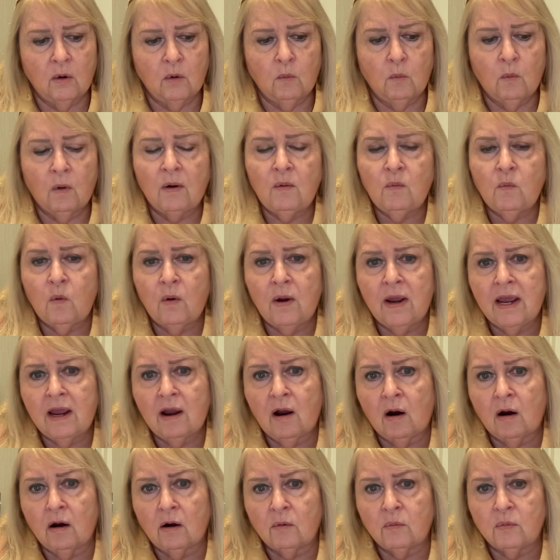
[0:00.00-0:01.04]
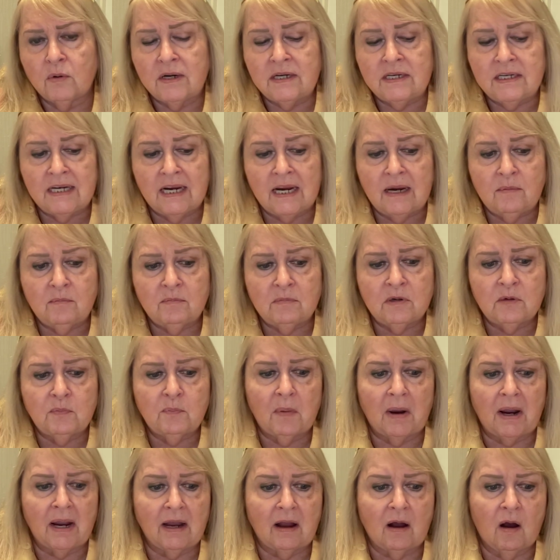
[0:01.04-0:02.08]
When we are redeemed
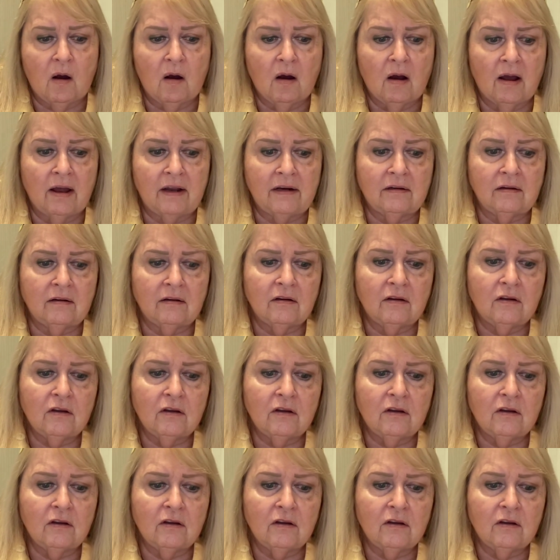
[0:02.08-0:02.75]
by God